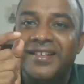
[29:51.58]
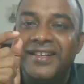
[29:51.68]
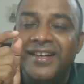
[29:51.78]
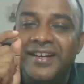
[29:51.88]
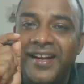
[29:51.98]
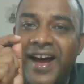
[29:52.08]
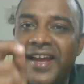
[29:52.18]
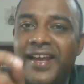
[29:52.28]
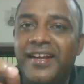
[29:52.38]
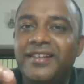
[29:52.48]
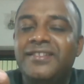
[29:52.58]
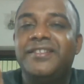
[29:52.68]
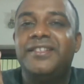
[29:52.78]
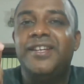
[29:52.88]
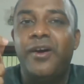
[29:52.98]
9
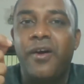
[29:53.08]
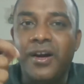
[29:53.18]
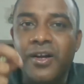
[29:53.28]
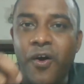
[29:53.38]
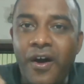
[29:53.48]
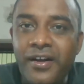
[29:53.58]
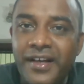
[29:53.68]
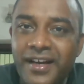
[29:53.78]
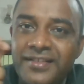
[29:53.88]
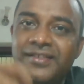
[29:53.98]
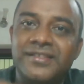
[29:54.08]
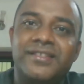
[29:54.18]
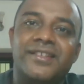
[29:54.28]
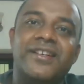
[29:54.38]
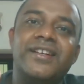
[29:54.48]
non-Congress
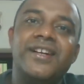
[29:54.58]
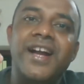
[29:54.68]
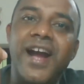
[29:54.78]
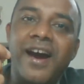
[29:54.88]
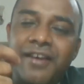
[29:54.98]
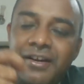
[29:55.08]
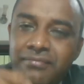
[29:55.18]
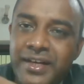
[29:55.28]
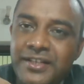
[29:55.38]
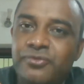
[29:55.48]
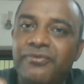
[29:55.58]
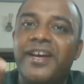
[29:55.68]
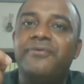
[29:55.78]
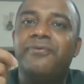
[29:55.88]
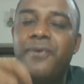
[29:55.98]
governments
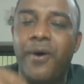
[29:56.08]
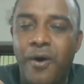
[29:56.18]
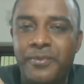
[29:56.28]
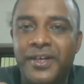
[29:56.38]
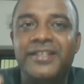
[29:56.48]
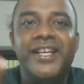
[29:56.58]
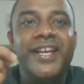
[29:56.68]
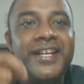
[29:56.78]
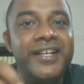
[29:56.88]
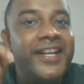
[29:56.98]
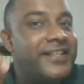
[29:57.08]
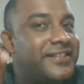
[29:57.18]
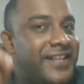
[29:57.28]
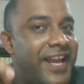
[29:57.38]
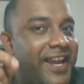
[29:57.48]
were formed in the Indian
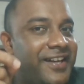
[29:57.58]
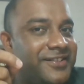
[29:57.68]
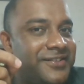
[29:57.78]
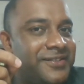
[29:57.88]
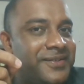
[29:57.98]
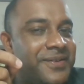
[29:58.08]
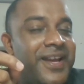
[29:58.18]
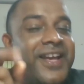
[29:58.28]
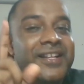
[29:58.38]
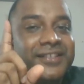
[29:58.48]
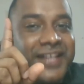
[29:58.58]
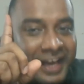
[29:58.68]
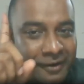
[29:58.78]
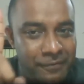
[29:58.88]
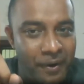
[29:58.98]
states.
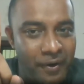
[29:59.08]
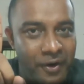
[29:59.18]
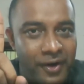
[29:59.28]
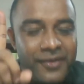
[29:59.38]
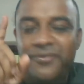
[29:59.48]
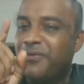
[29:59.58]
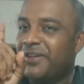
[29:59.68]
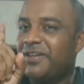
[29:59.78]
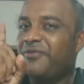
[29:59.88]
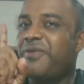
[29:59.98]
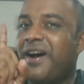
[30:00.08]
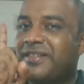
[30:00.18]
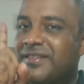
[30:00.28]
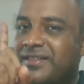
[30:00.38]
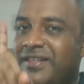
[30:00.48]
Therefore, for the
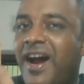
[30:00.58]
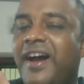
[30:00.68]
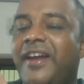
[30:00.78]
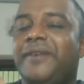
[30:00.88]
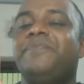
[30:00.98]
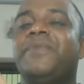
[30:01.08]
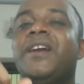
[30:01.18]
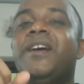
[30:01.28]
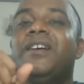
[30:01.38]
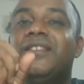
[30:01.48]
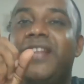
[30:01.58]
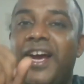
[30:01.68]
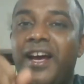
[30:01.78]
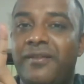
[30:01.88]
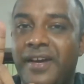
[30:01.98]
first time,
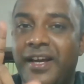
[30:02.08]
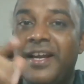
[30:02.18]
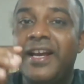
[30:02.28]
there were